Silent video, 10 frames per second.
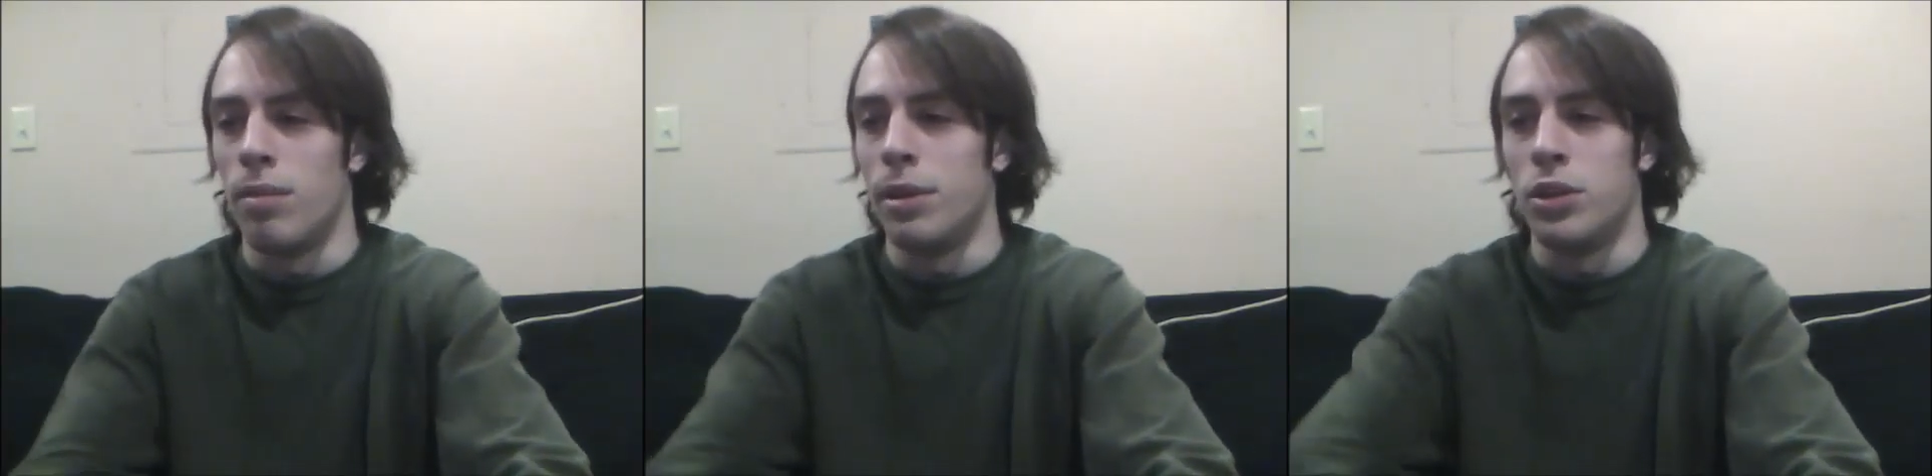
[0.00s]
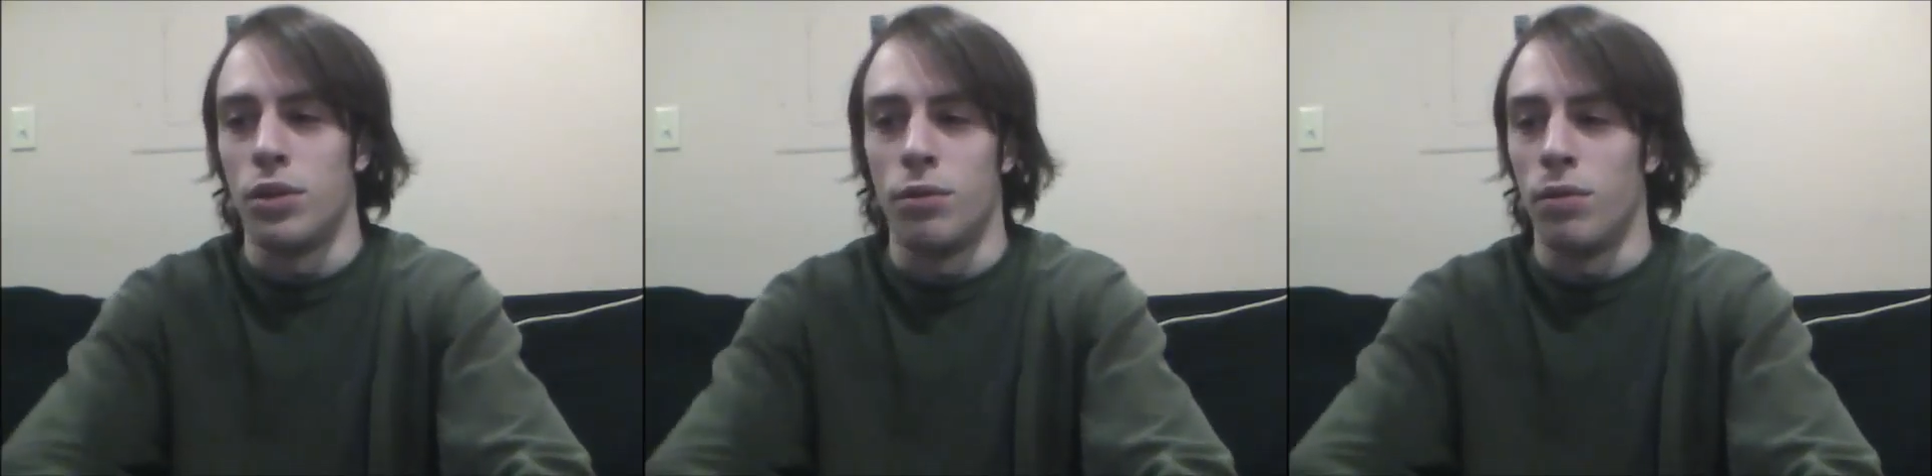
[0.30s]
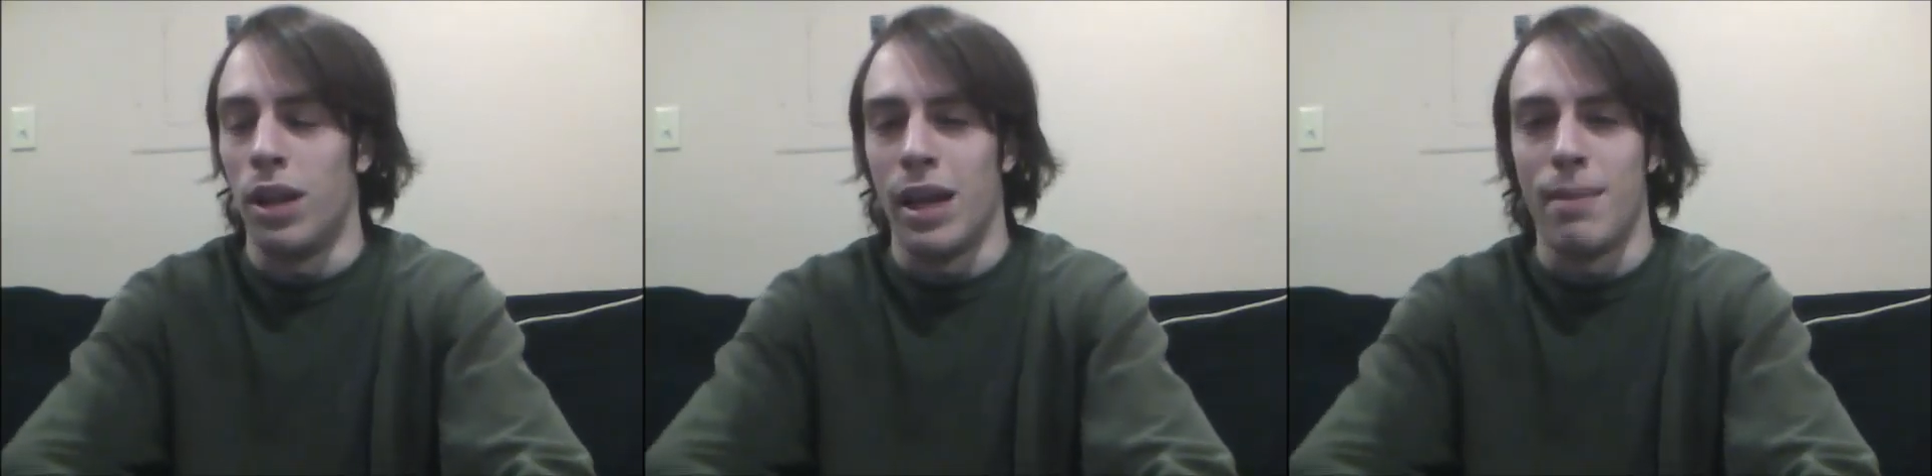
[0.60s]
a bunch of
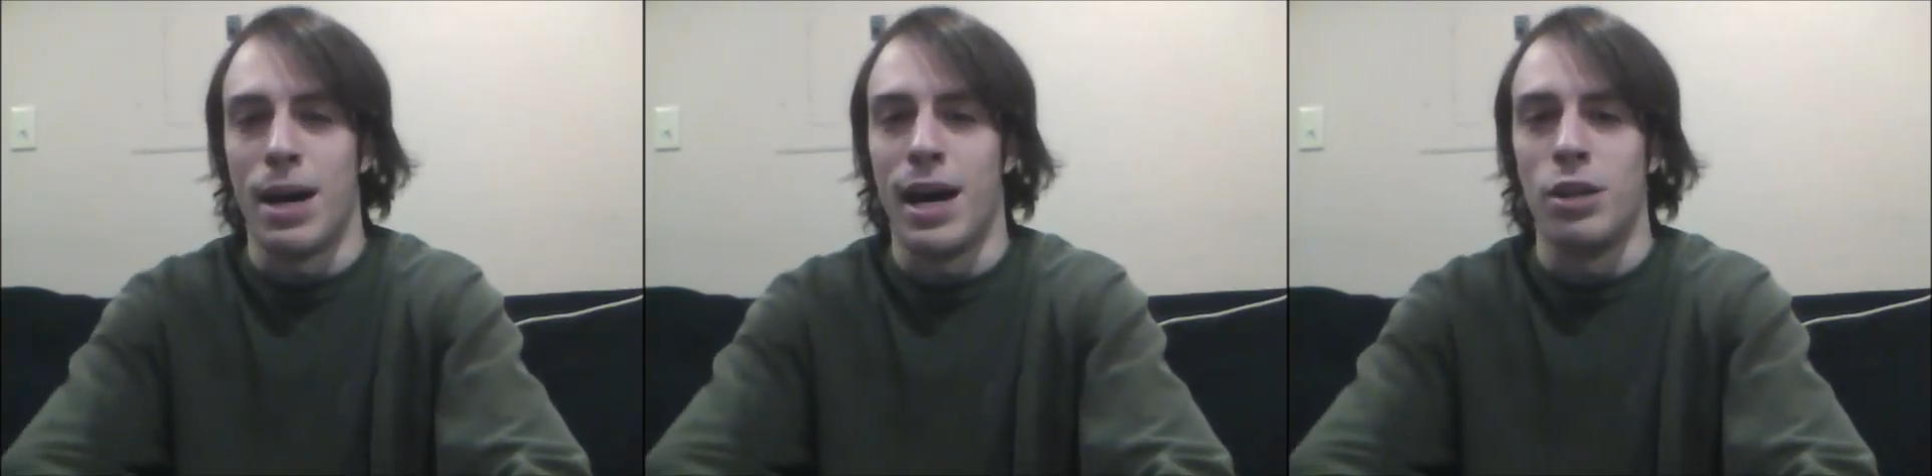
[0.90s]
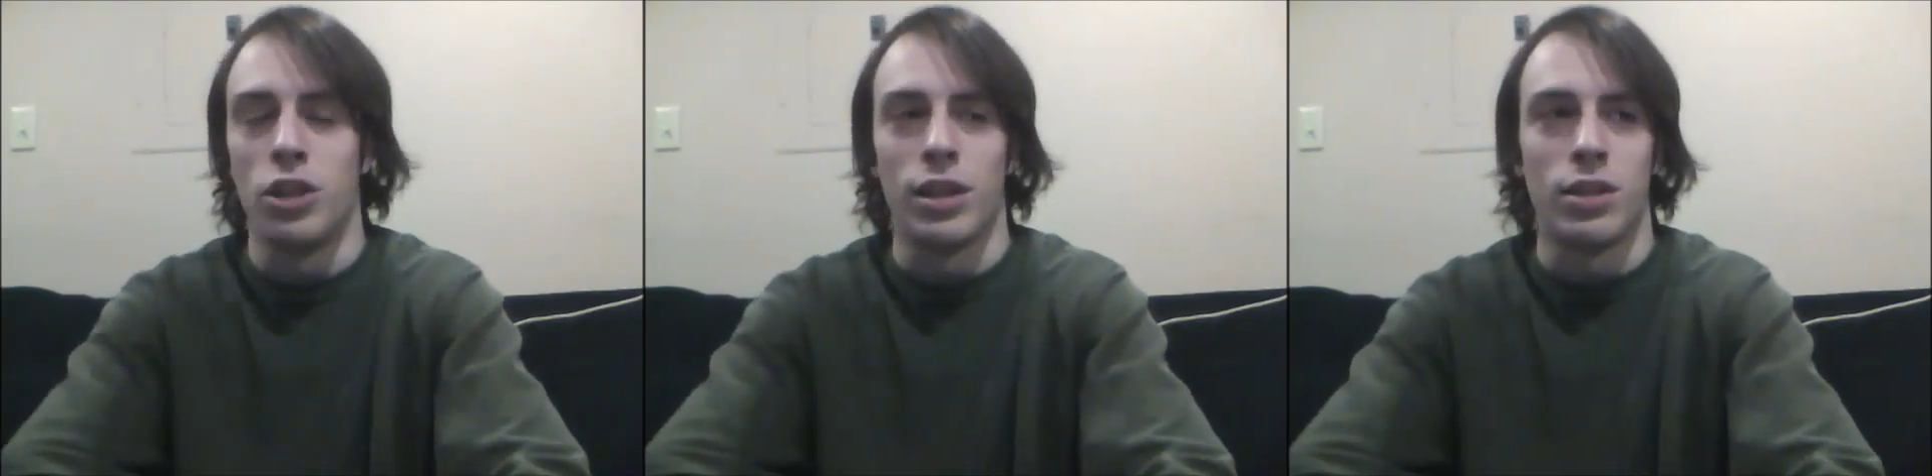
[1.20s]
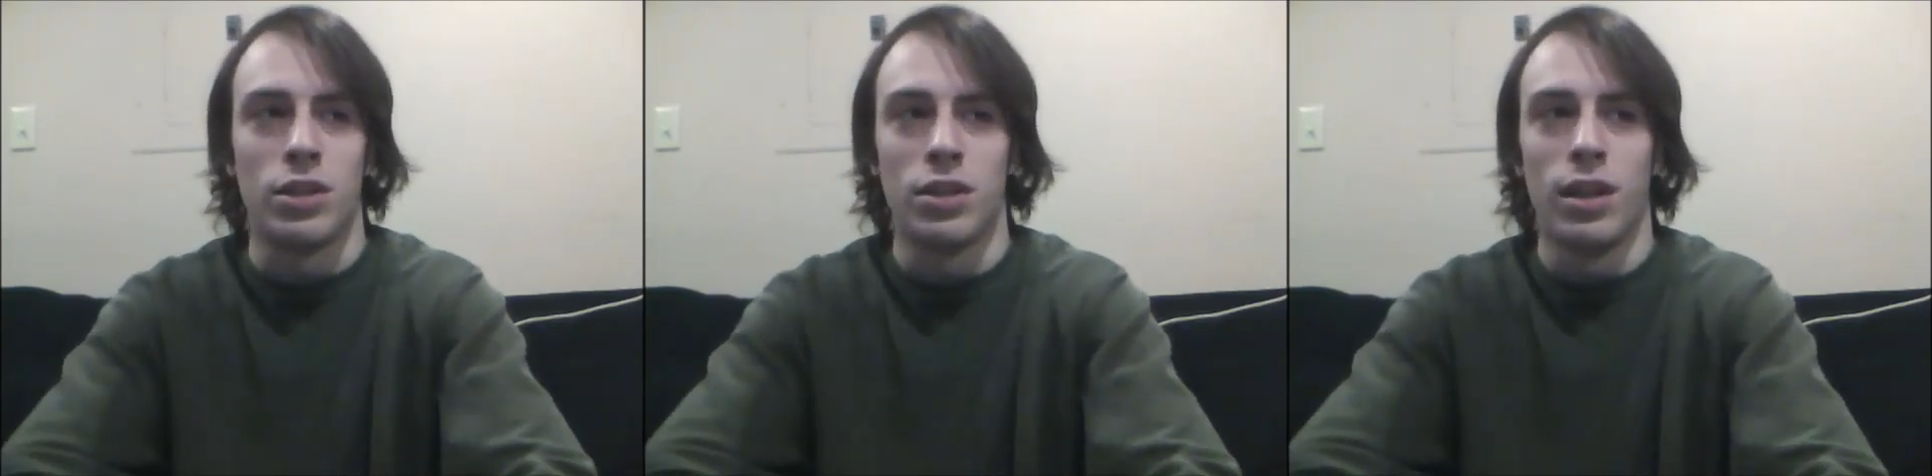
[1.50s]
lame
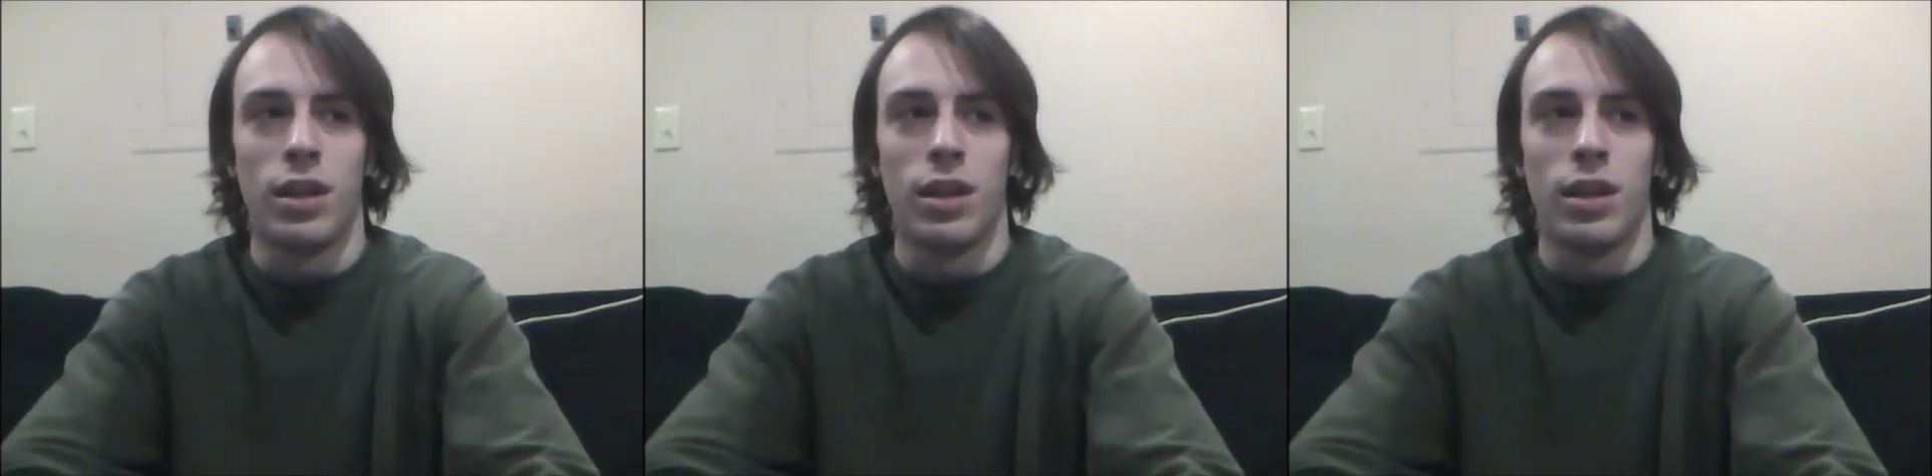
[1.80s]
hijinks